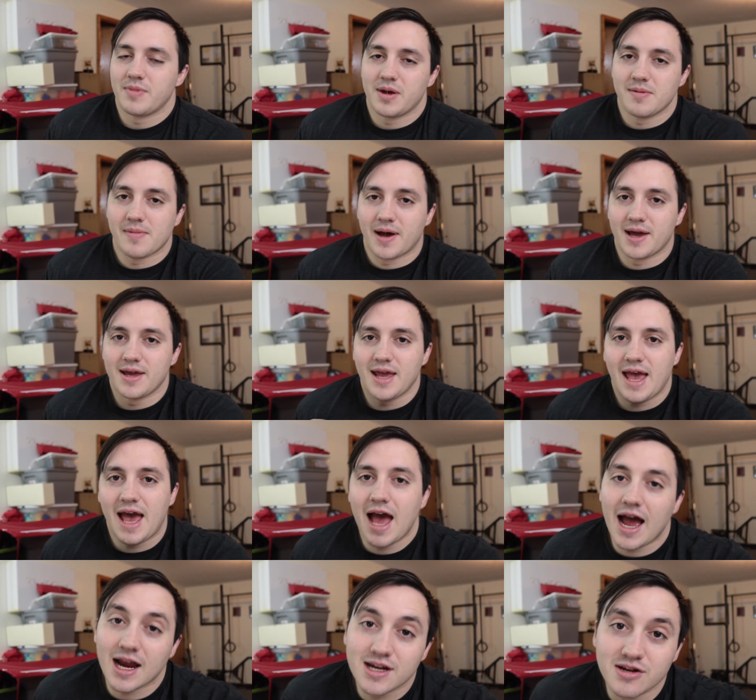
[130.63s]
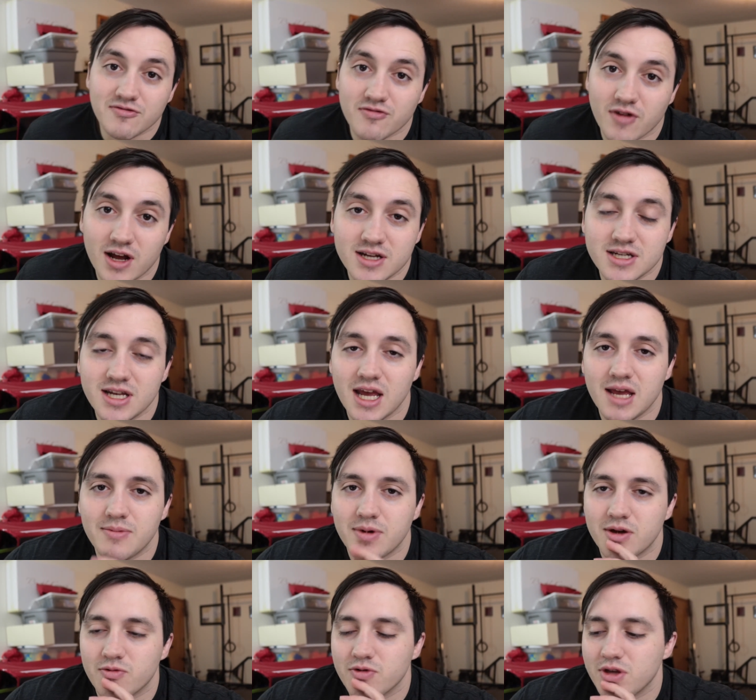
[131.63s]
my active rest day,
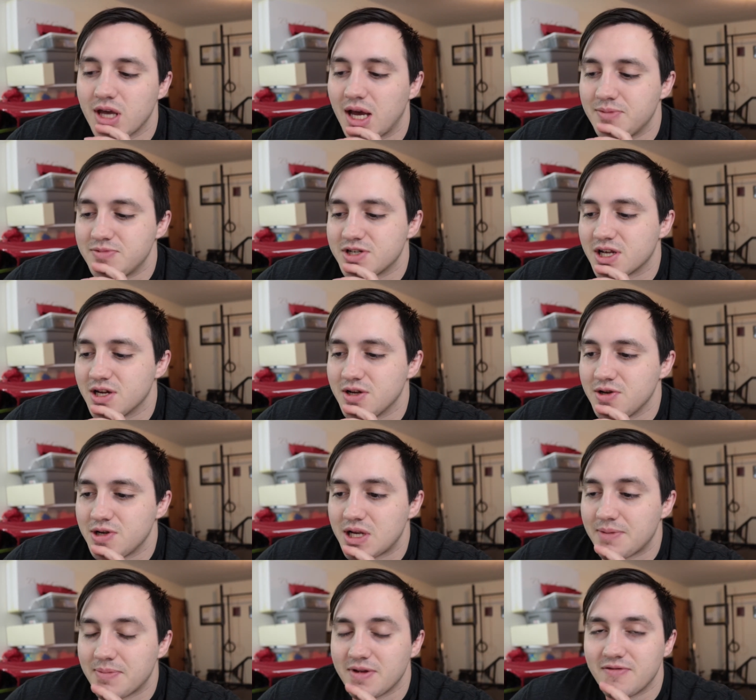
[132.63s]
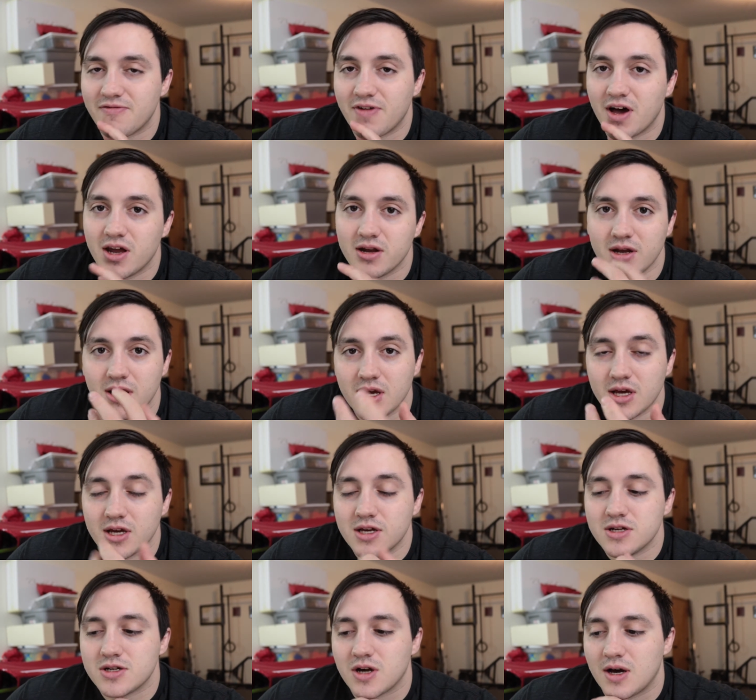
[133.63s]
but really I'm just going to do something fun.
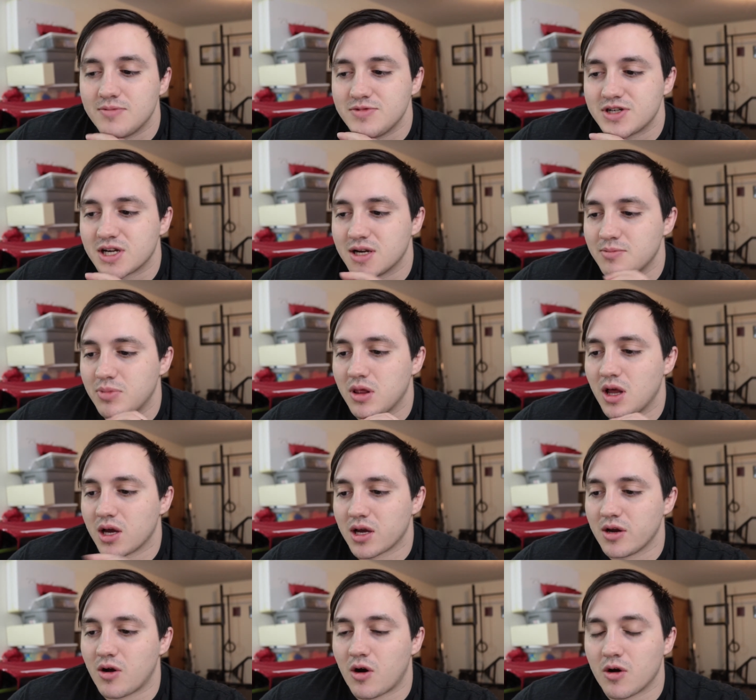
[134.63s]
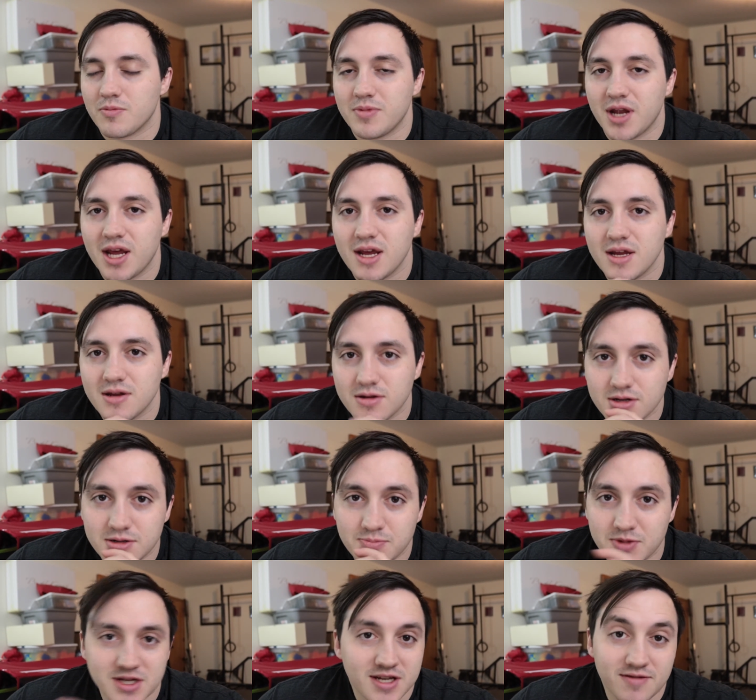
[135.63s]
So I'm just going to plug an arm day,
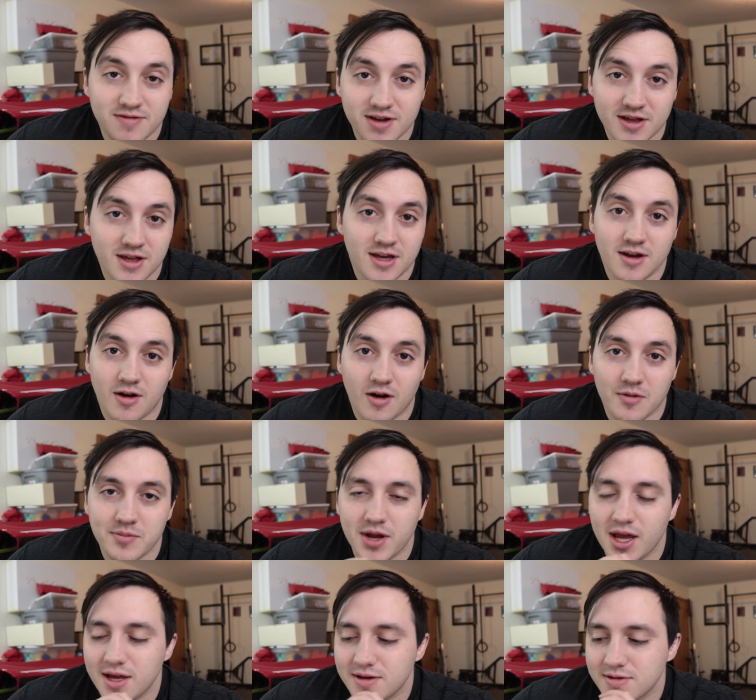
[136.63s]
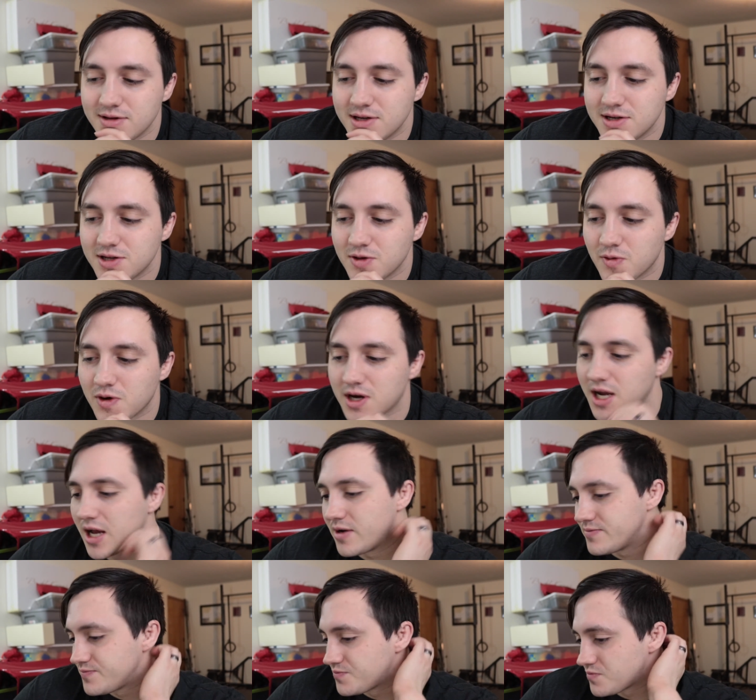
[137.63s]
specifically an arm day, into the
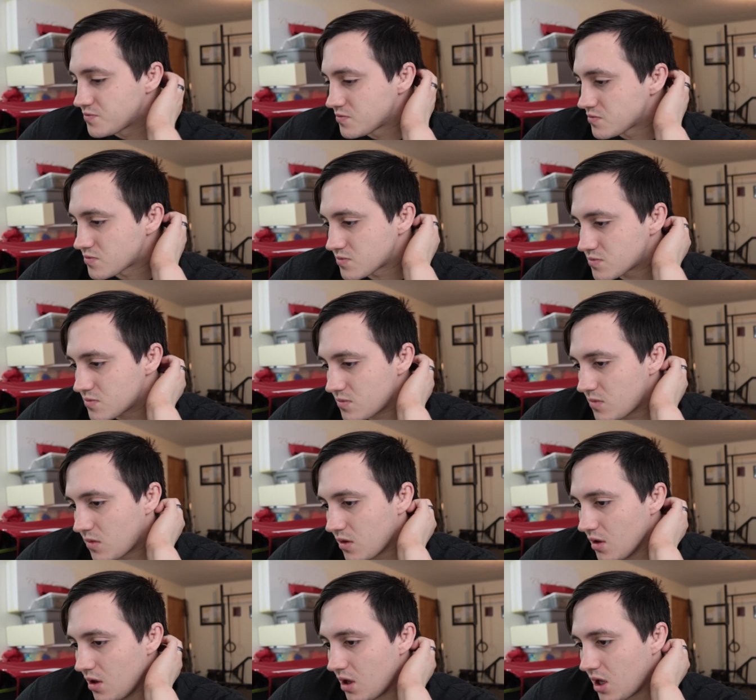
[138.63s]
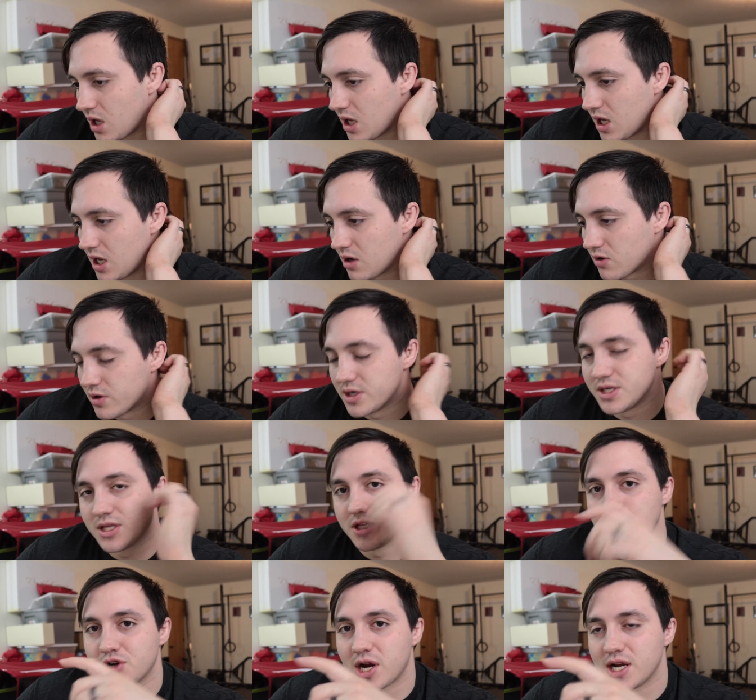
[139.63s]
workout or into
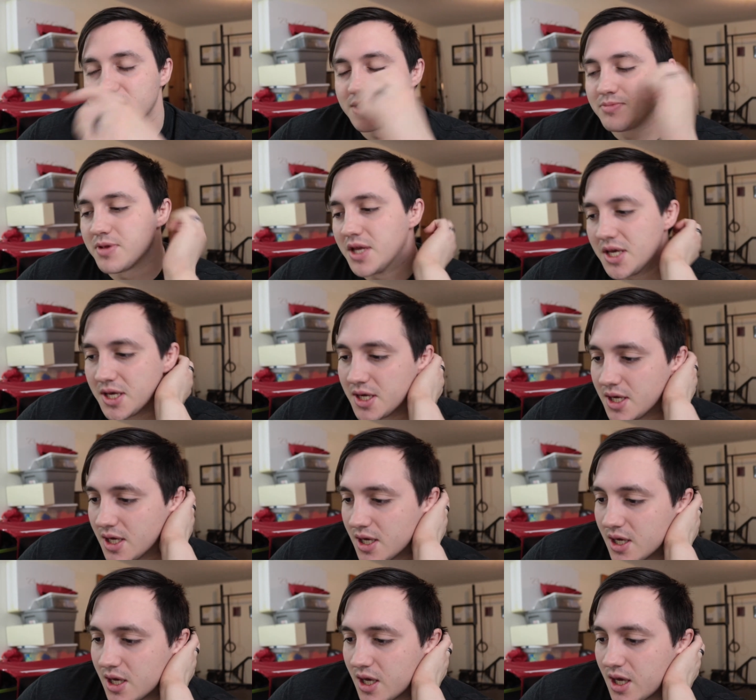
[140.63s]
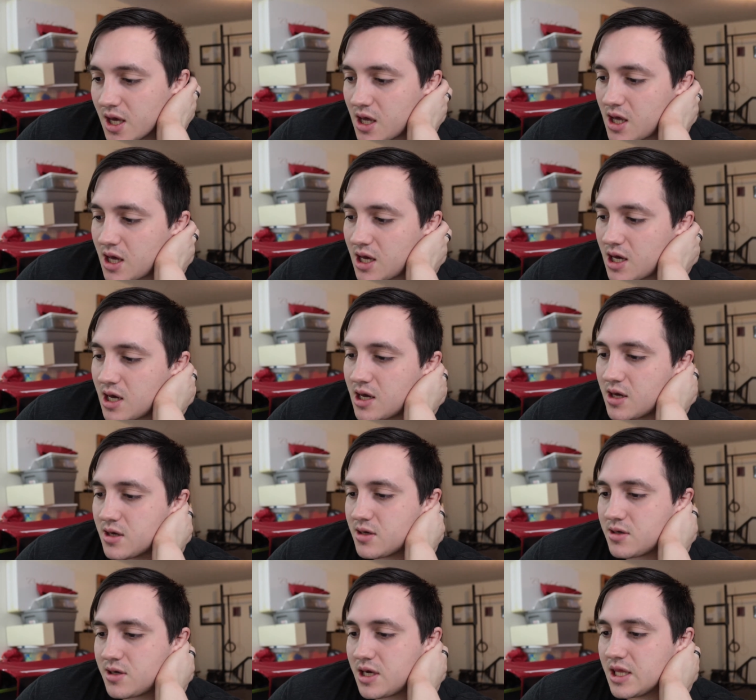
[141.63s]
the training split. And
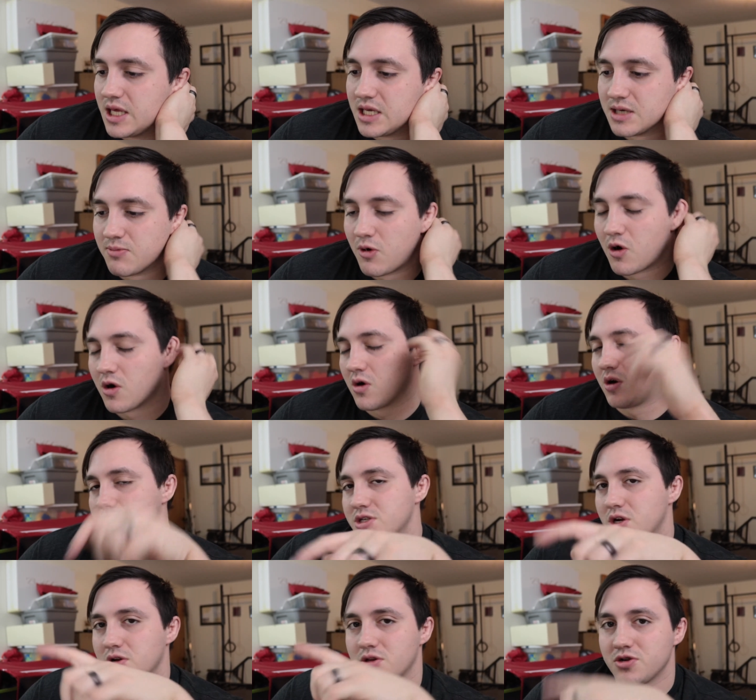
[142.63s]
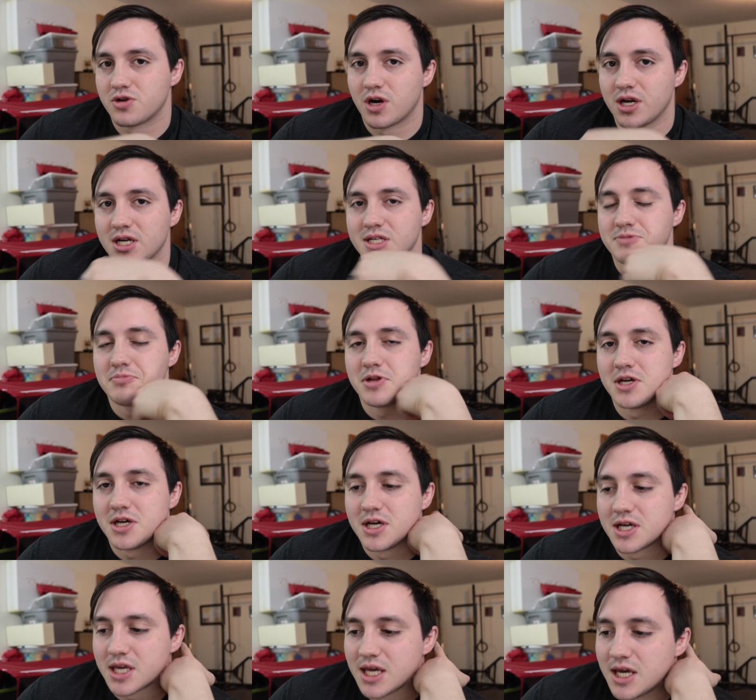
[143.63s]
then tomorrow I'll start the training split
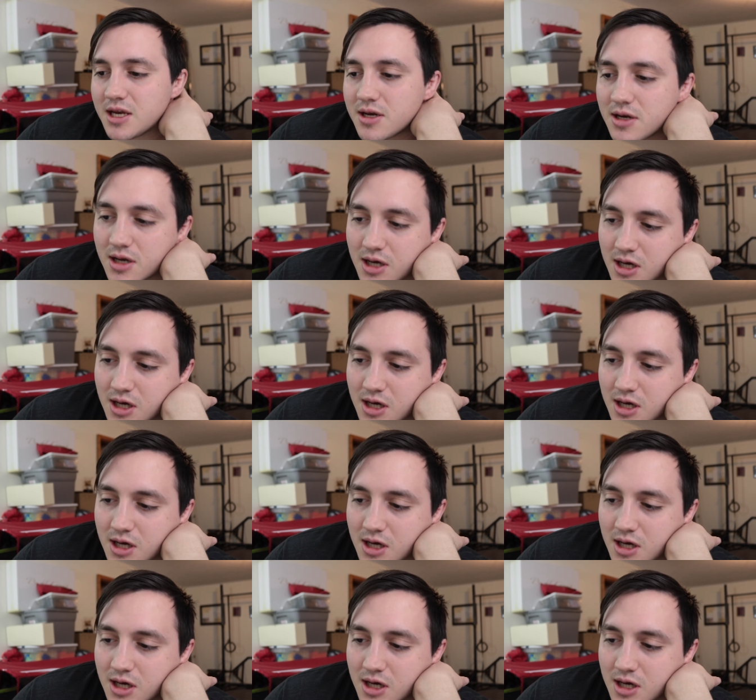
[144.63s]
again.